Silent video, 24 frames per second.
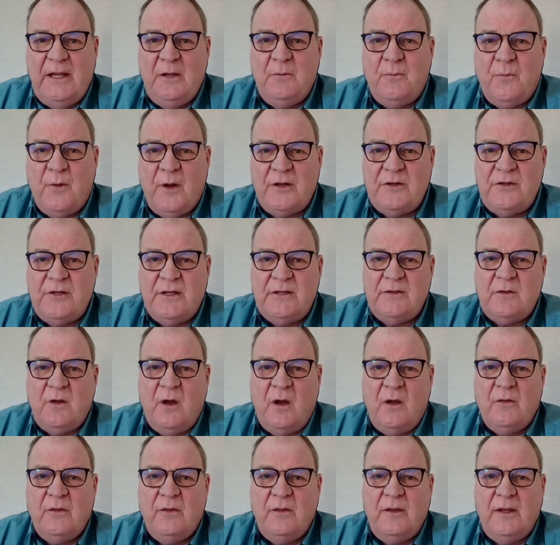in projects
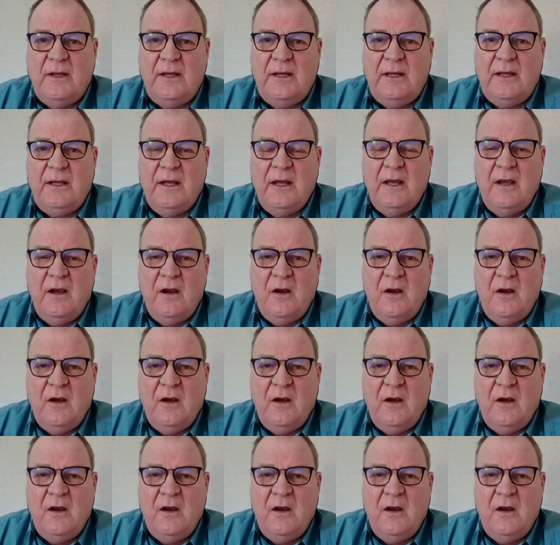on the